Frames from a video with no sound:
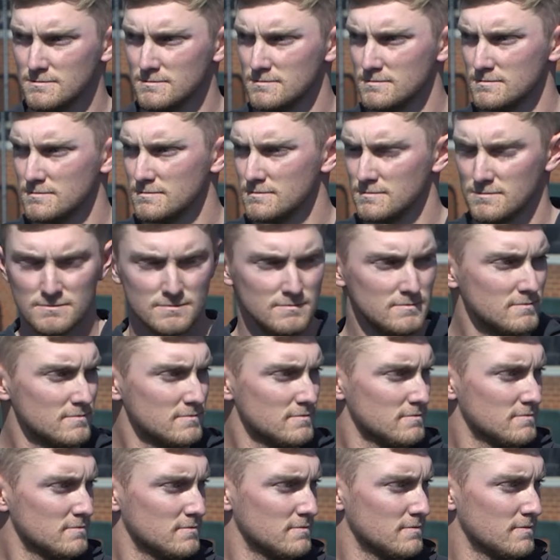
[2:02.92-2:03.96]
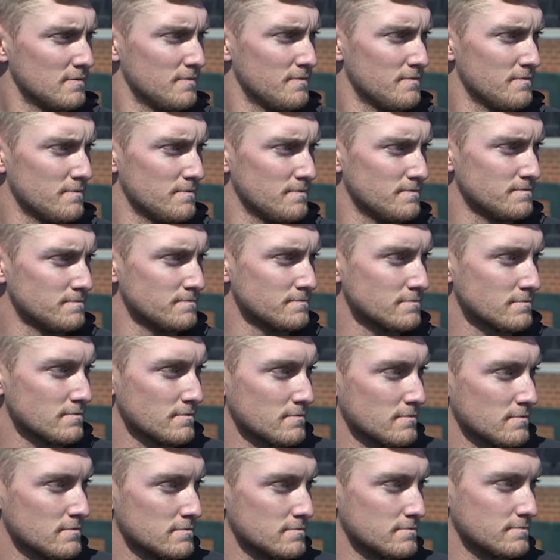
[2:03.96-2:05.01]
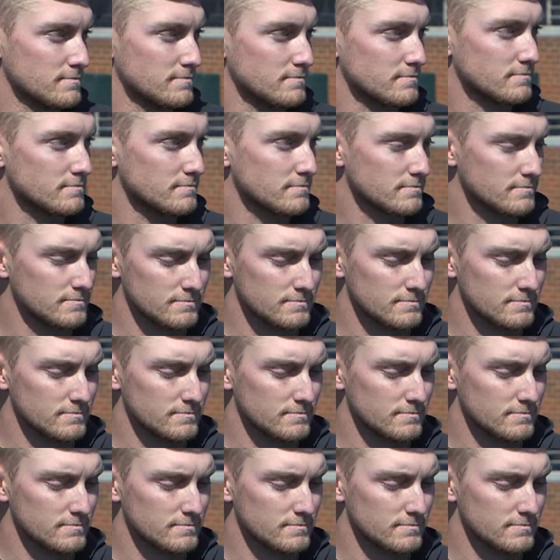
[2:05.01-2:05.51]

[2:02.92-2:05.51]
How can you be a leader to those guys this season?